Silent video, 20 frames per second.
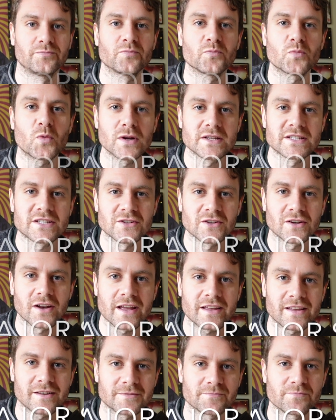What does it look
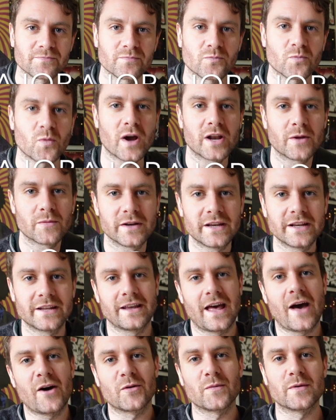like? Why do we need
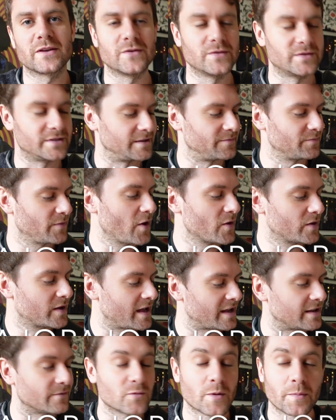it? How do we use it?
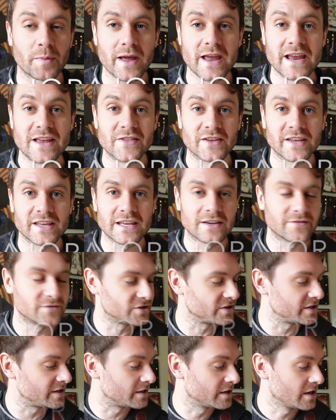Okay, we're playing in the key of
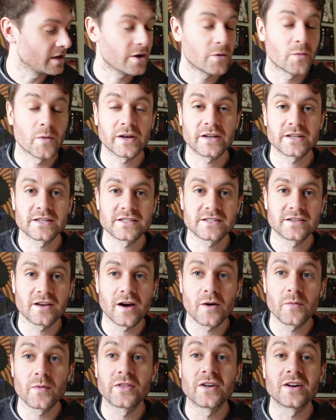G. We're going to
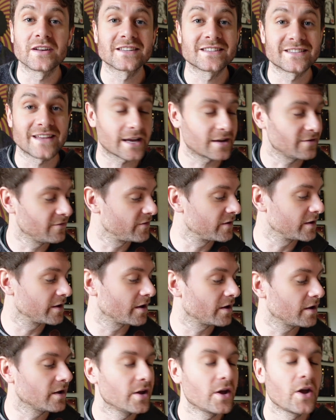start with our second
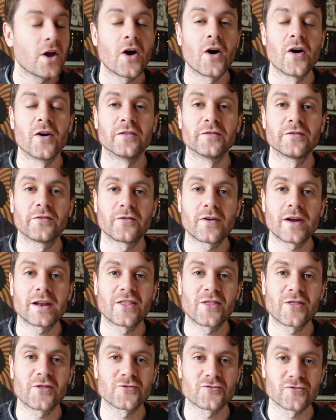finger on
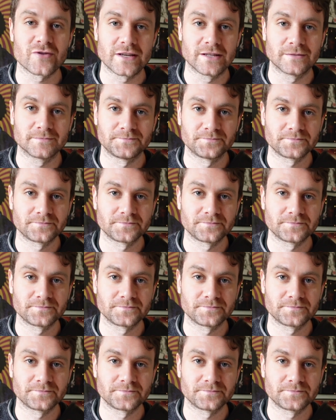fret 3.